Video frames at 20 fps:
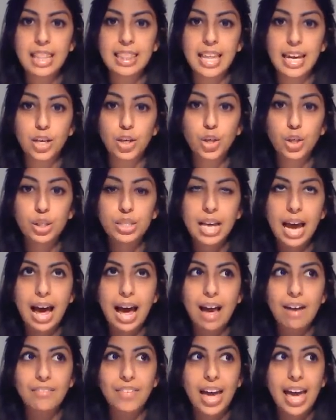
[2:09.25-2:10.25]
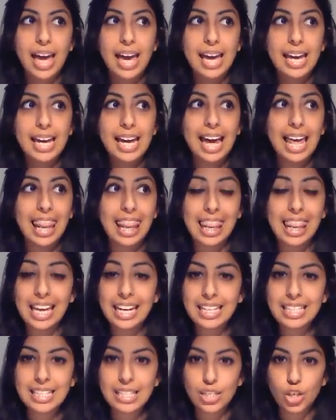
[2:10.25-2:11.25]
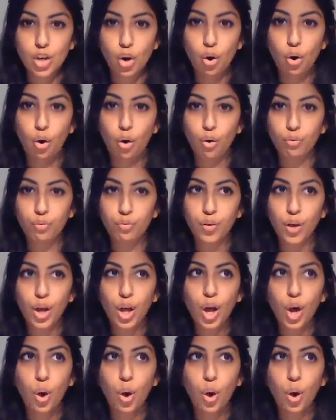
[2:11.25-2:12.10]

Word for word: they could have a list of